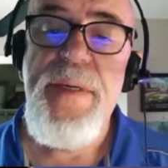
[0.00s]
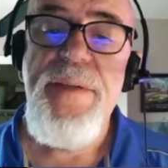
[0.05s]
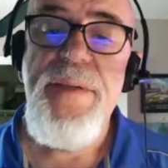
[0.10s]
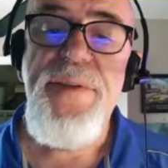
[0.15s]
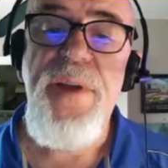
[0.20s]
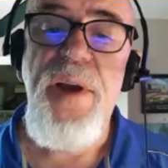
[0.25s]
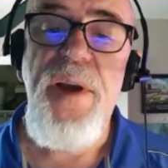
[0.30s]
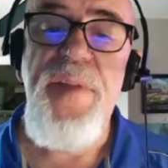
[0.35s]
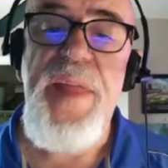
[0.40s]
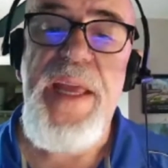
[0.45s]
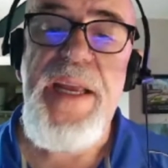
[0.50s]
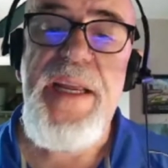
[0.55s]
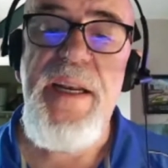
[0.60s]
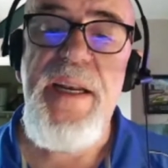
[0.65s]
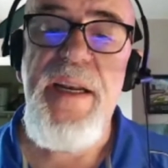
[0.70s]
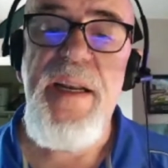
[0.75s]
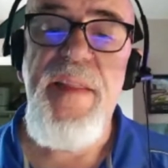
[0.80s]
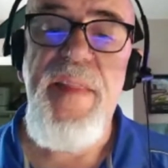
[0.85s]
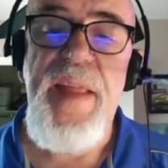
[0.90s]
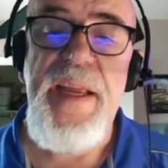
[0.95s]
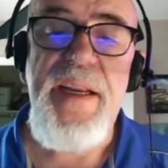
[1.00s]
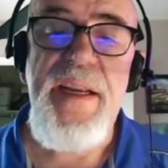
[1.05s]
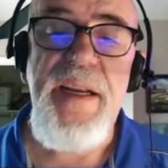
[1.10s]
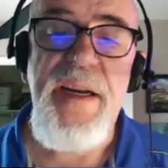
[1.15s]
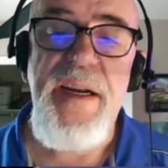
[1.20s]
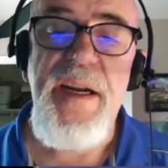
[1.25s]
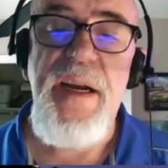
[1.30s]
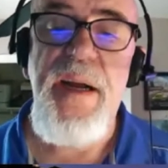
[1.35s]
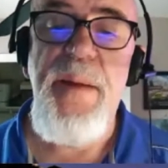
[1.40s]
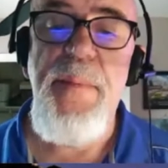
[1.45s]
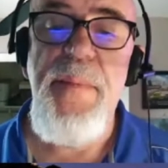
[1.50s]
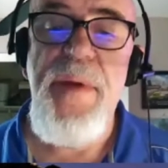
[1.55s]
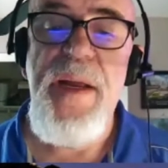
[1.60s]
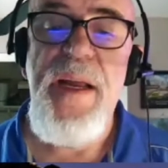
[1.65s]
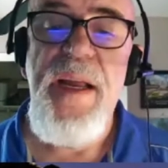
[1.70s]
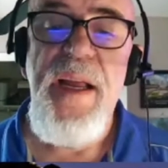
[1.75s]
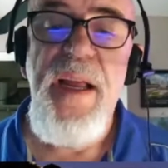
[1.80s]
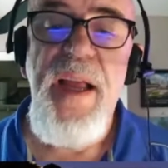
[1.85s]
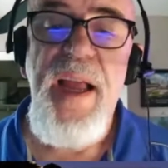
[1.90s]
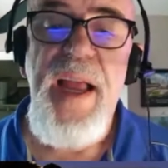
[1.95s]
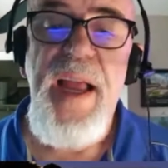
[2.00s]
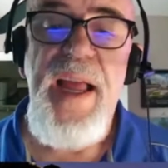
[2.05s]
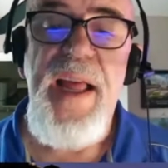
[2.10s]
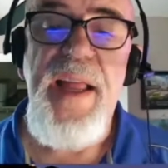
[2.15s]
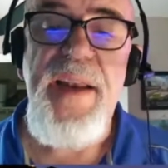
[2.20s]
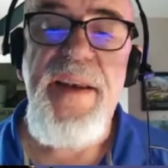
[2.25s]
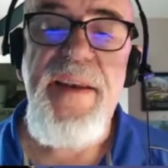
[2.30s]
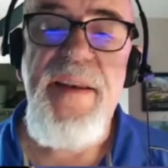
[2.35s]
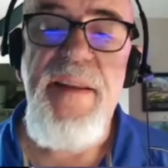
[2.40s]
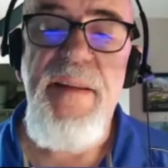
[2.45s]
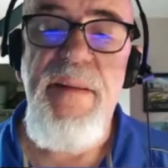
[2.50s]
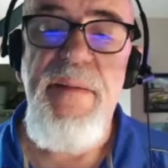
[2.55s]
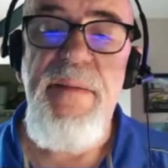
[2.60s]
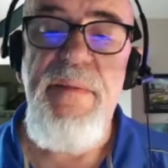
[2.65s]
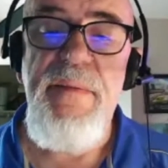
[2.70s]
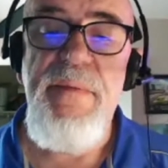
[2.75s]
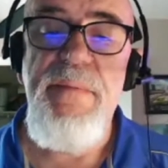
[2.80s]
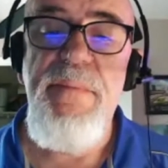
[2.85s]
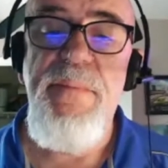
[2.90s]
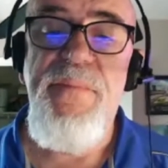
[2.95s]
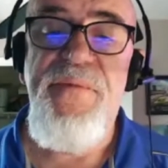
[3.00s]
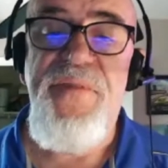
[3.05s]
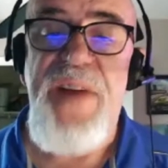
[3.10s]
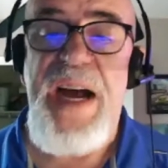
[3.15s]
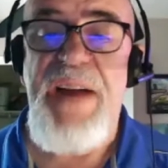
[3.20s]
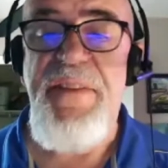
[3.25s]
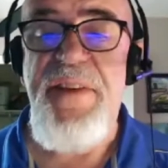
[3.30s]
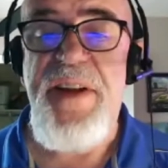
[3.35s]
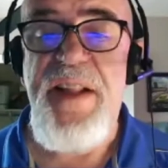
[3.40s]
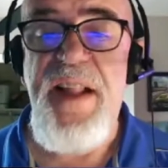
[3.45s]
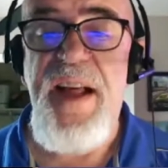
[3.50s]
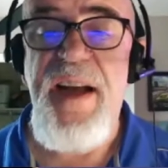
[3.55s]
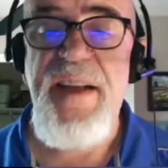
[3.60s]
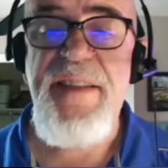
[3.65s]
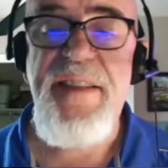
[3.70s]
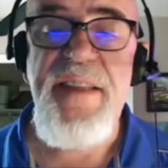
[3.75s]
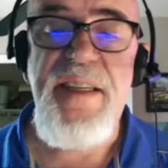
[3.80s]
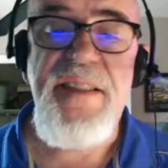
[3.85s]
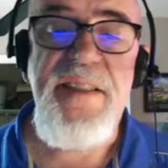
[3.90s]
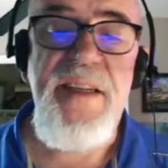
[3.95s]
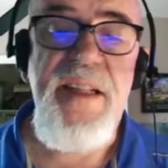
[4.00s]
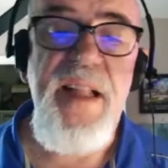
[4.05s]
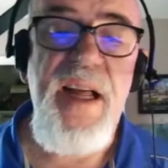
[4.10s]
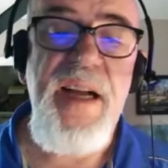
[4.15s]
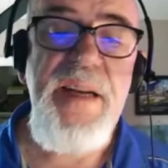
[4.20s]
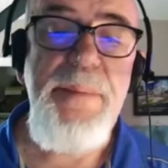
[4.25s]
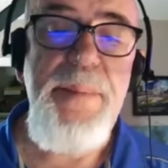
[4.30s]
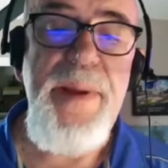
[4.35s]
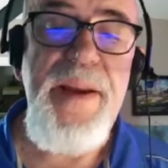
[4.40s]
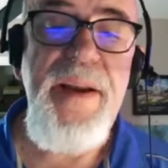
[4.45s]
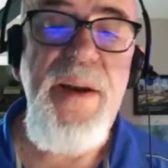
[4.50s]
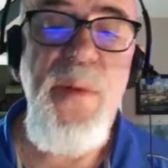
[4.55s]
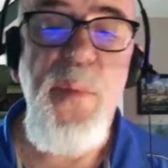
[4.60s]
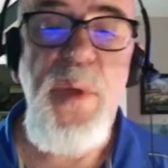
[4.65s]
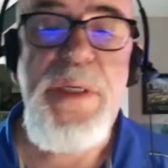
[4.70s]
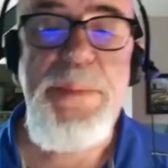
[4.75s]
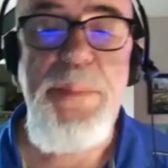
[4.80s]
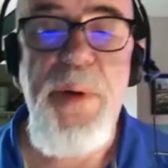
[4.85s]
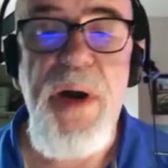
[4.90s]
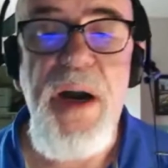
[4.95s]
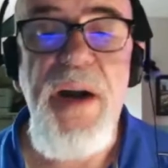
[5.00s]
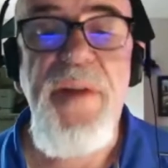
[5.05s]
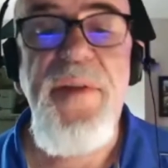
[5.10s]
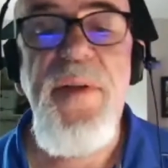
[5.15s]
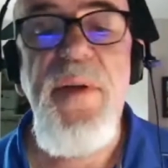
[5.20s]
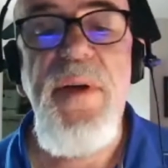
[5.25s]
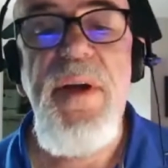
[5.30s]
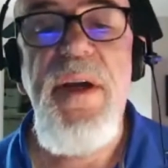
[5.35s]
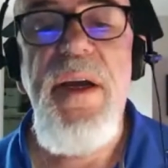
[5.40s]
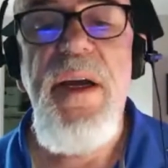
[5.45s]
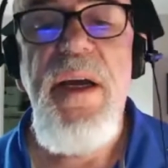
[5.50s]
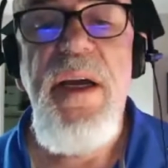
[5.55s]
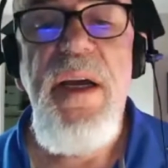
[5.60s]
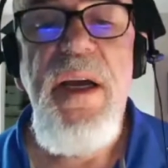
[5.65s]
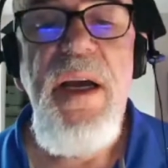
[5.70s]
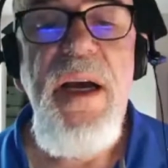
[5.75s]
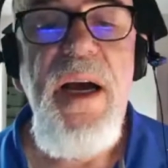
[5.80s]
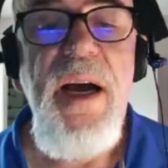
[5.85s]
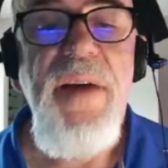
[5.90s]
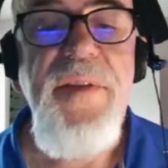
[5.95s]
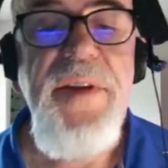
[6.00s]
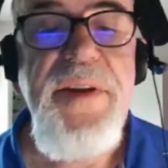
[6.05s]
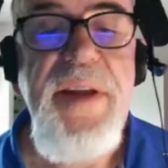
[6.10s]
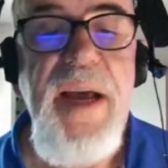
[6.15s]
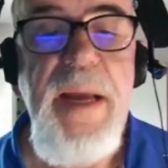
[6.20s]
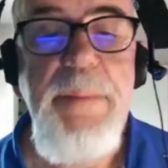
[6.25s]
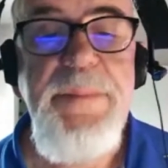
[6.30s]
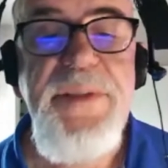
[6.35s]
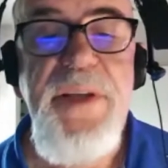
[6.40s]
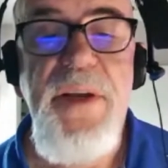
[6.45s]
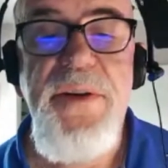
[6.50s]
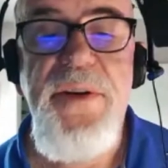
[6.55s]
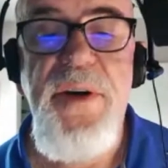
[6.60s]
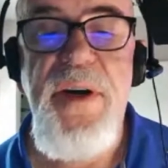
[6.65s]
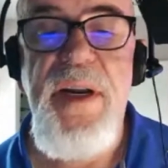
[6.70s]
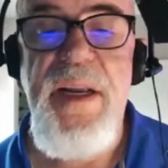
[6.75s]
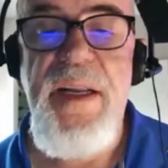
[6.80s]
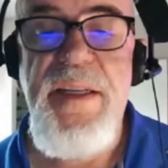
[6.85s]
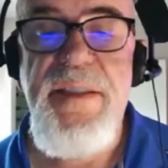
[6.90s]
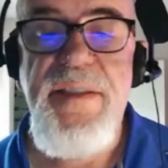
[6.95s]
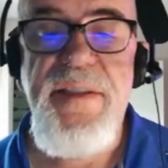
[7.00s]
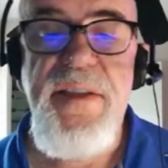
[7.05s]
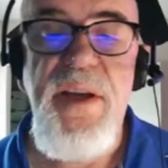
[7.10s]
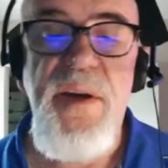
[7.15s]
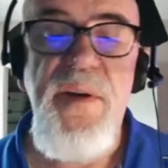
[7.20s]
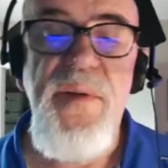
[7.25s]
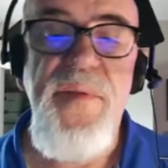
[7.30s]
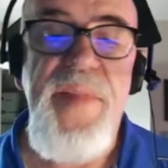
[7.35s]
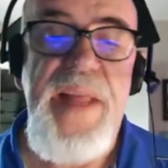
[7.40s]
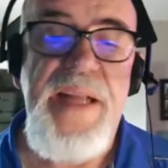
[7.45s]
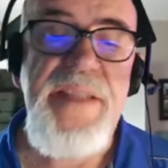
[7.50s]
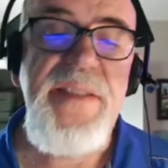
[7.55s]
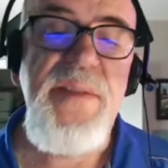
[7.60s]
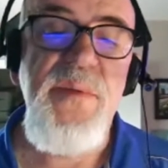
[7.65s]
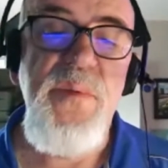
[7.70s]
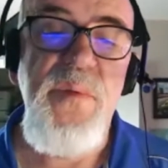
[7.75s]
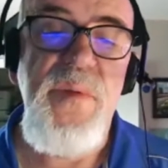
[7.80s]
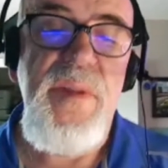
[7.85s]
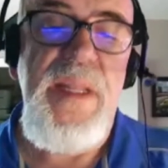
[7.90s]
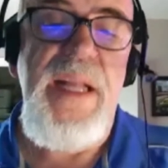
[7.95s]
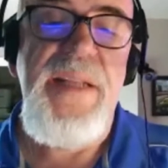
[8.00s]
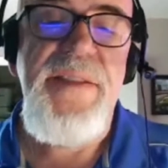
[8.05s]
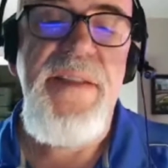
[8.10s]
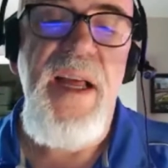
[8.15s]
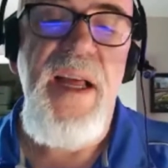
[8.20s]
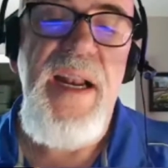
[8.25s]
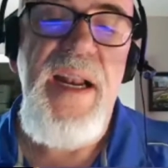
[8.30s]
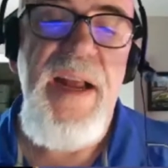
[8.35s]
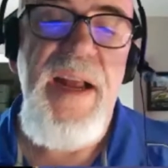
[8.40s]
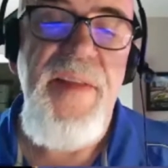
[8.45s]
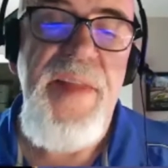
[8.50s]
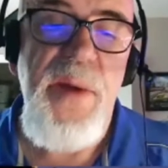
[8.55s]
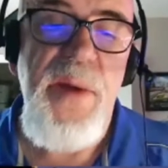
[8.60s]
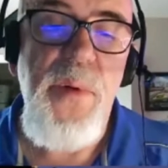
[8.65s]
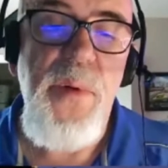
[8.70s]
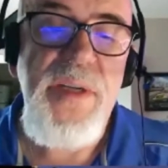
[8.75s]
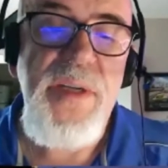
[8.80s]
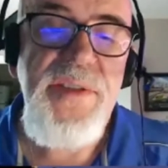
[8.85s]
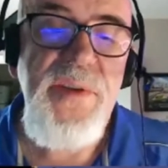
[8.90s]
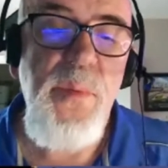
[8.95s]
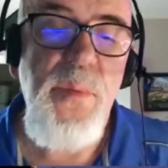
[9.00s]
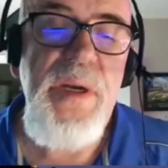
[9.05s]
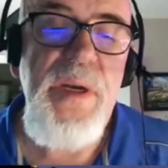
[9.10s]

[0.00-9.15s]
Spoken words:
So they can come at 5:00, 6:00, depending on which part of the time zone you're in. So that's kind of how that works. So